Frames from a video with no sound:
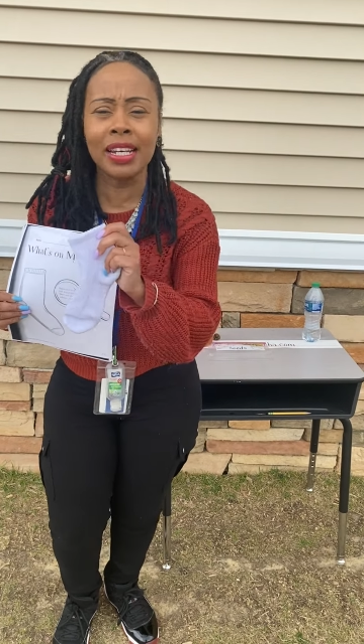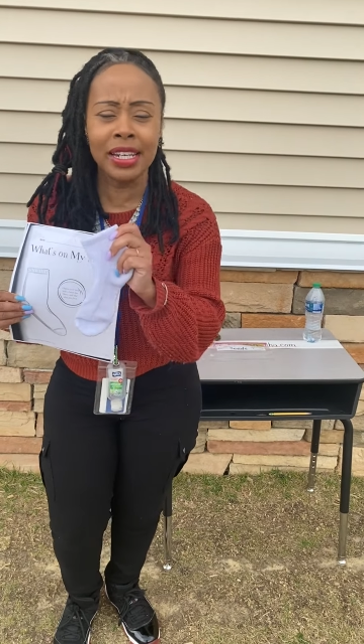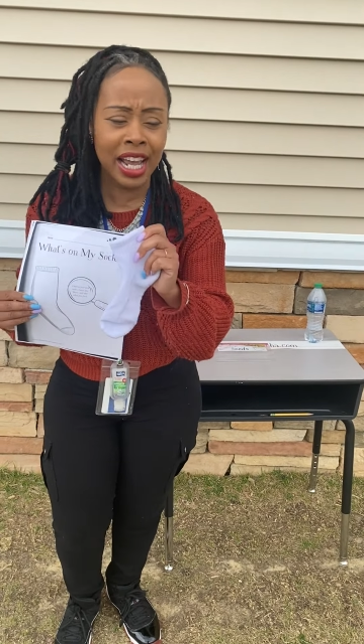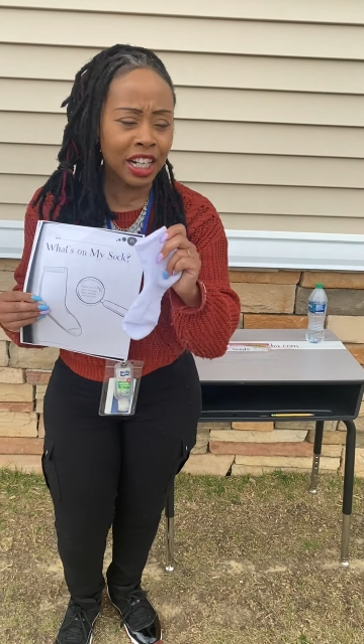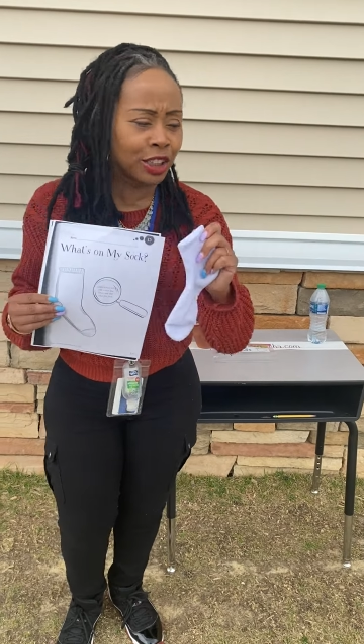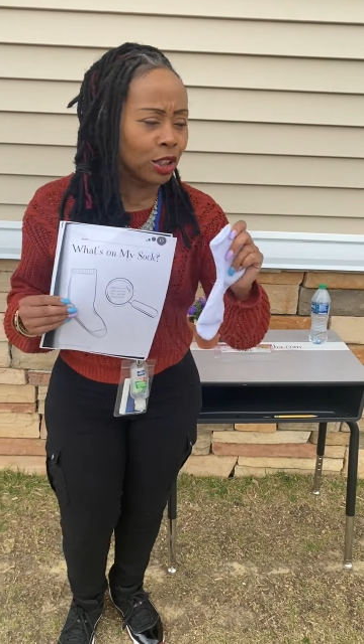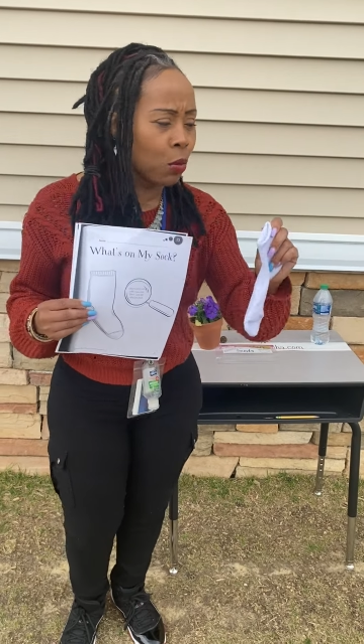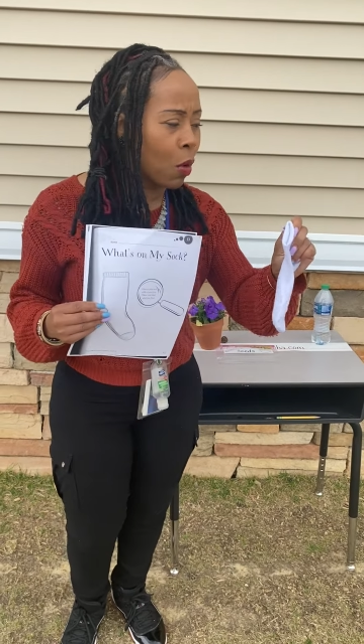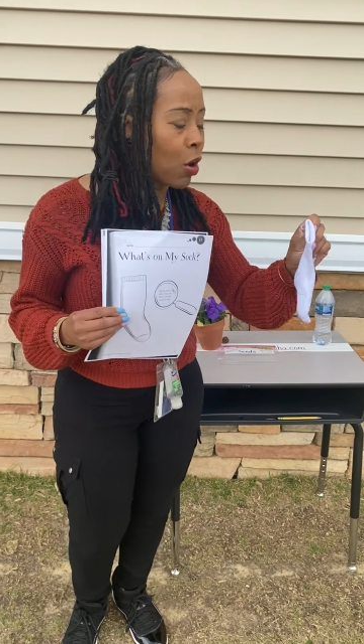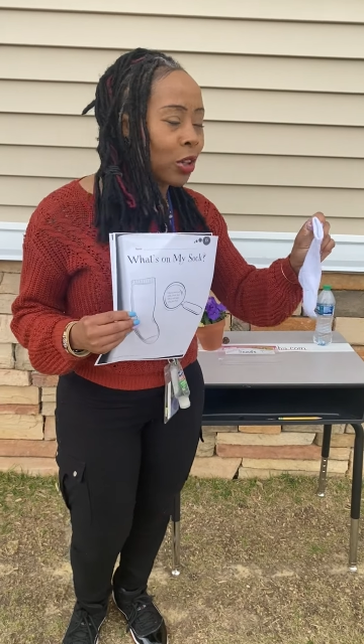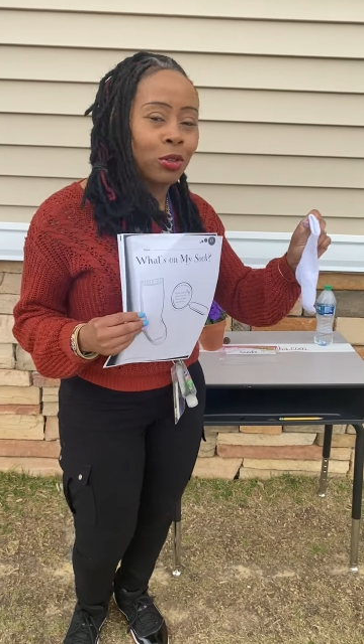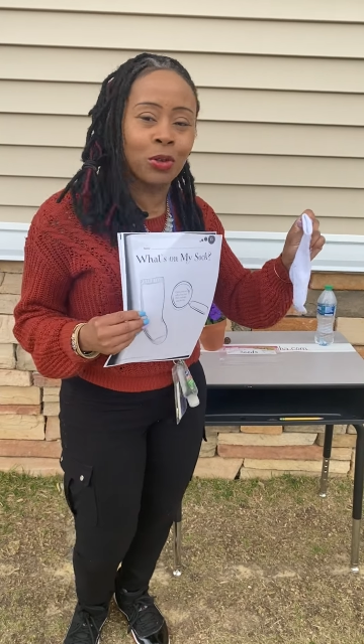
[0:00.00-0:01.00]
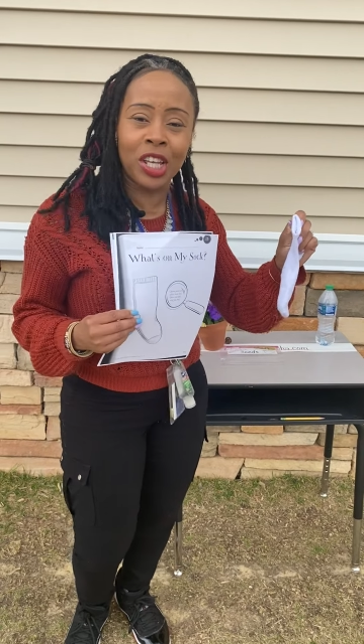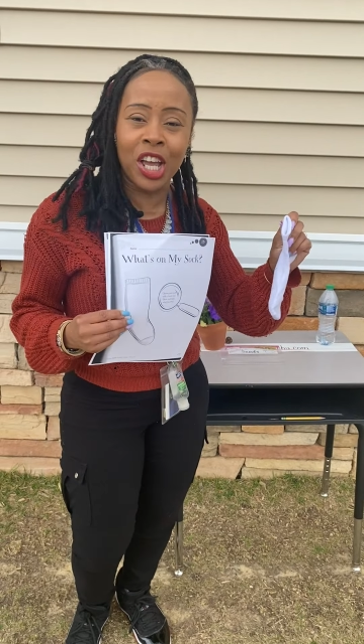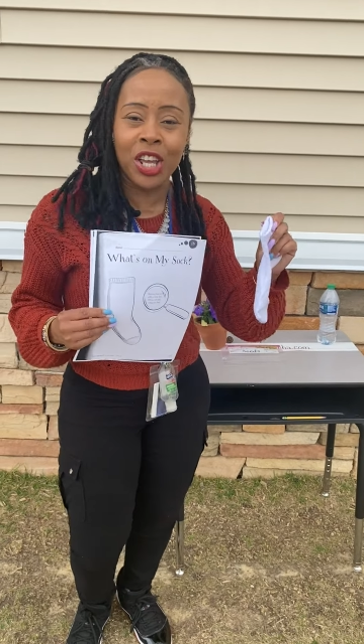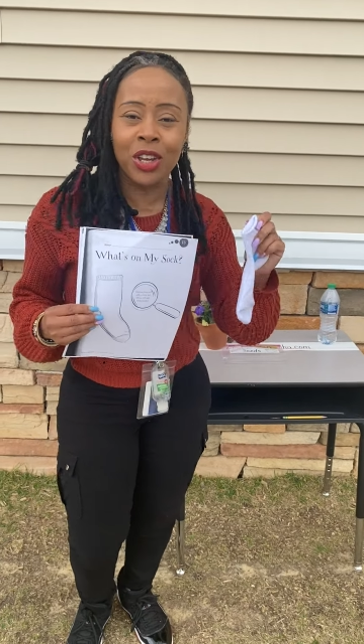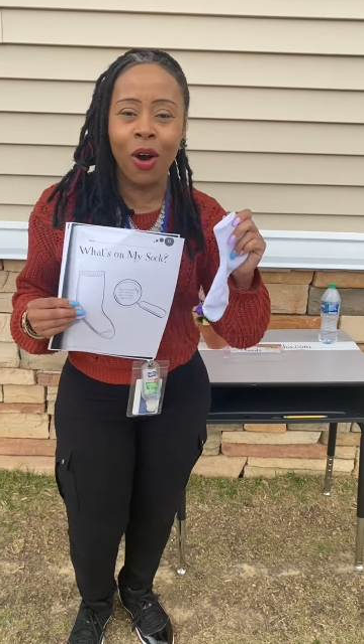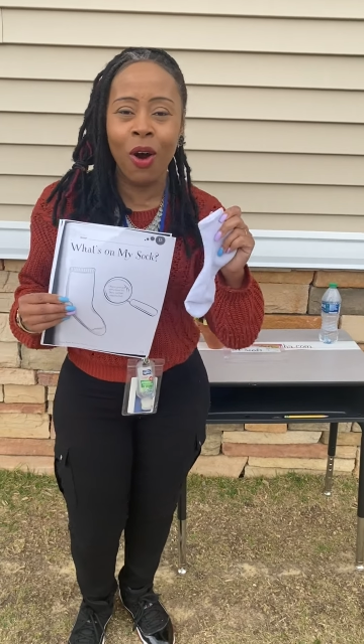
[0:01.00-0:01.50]
nature walk through their
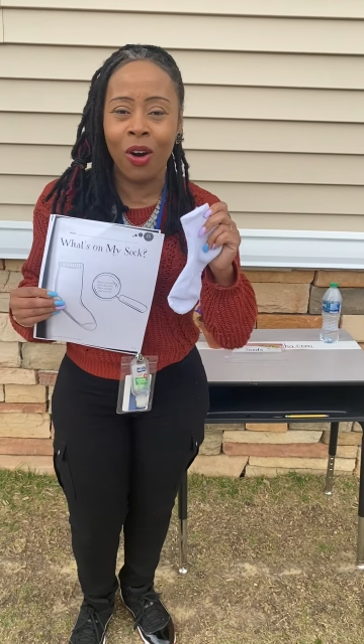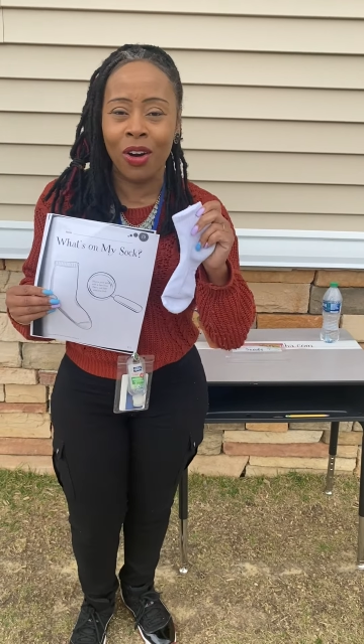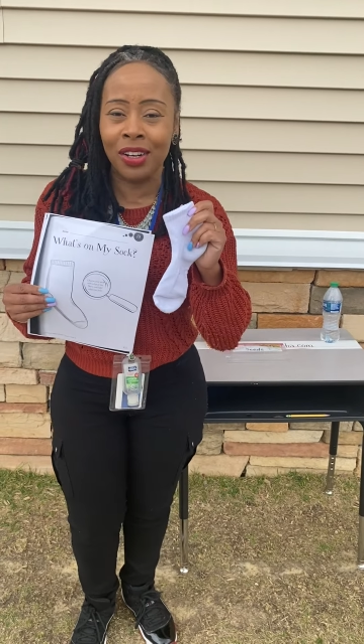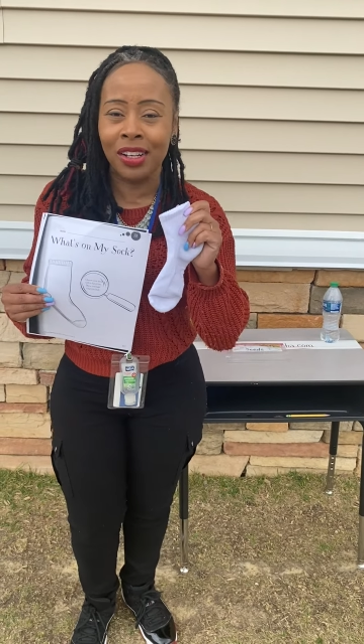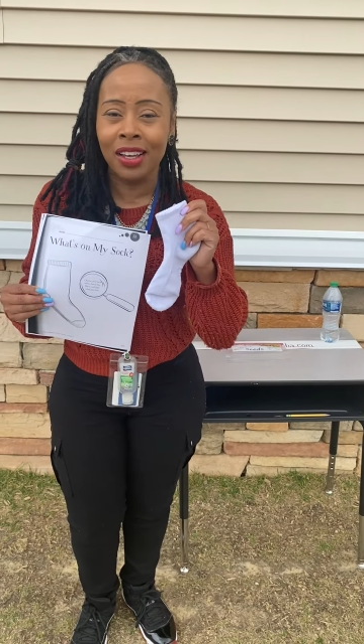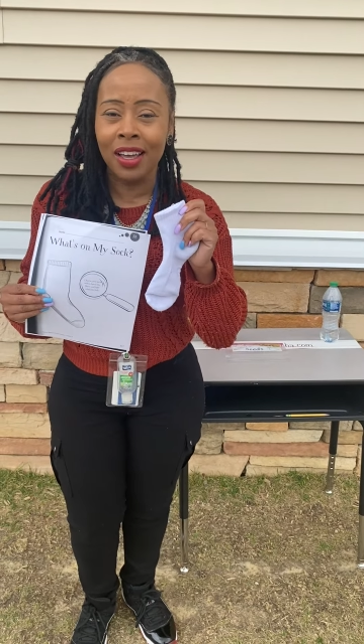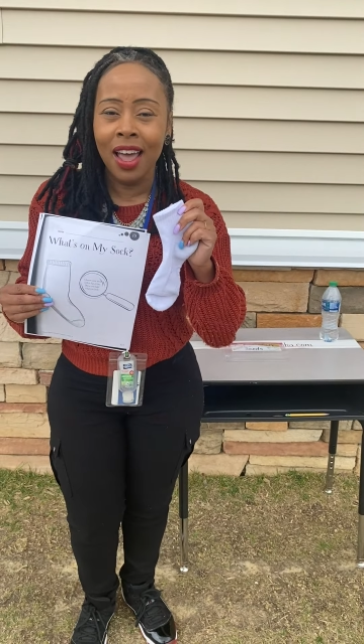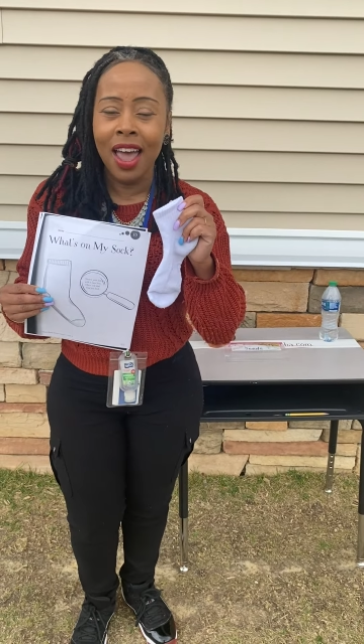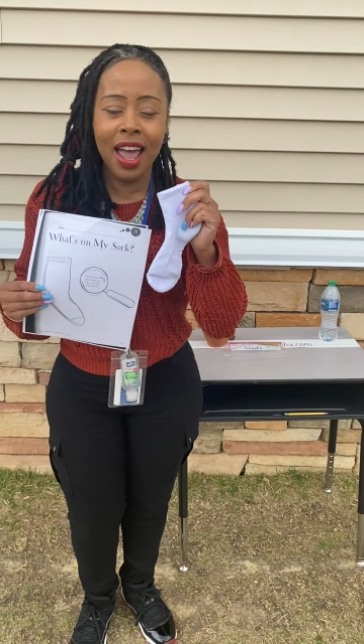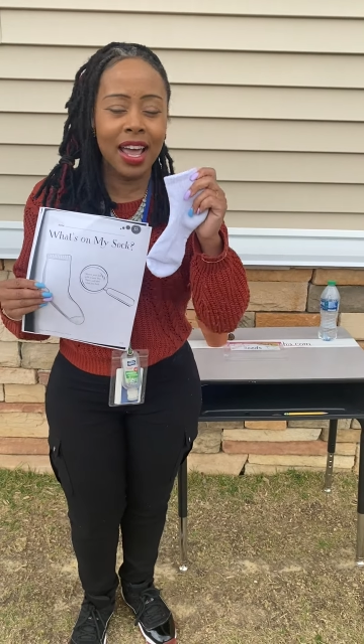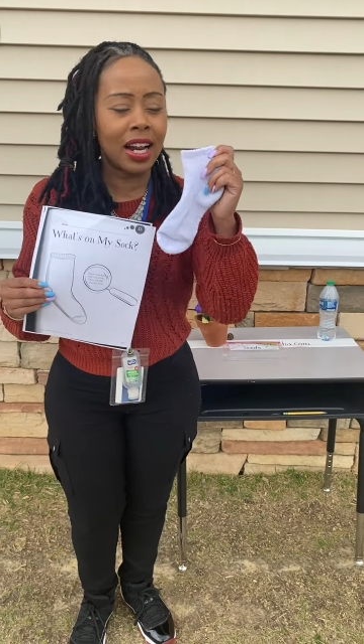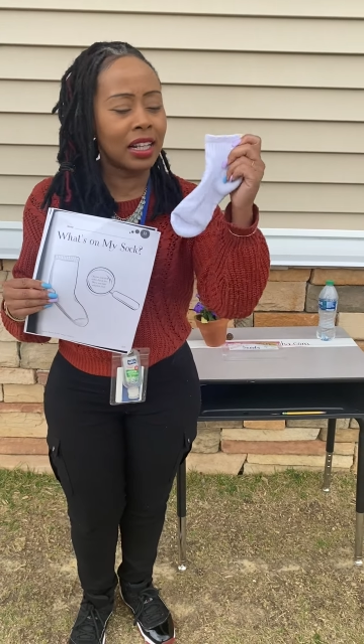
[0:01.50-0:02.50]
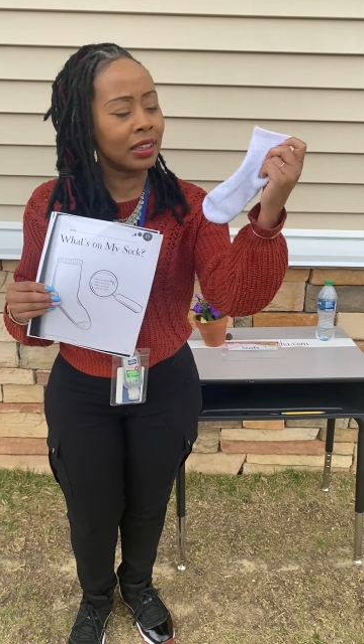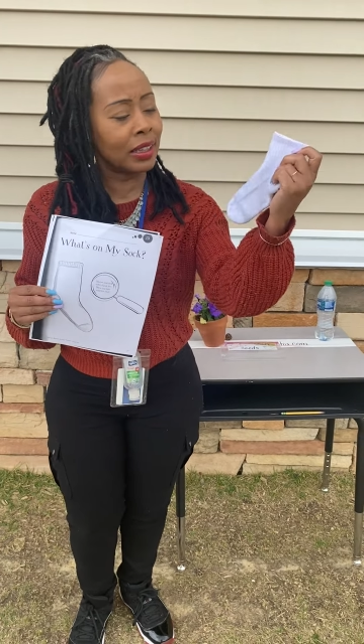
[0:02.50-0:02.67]
yard and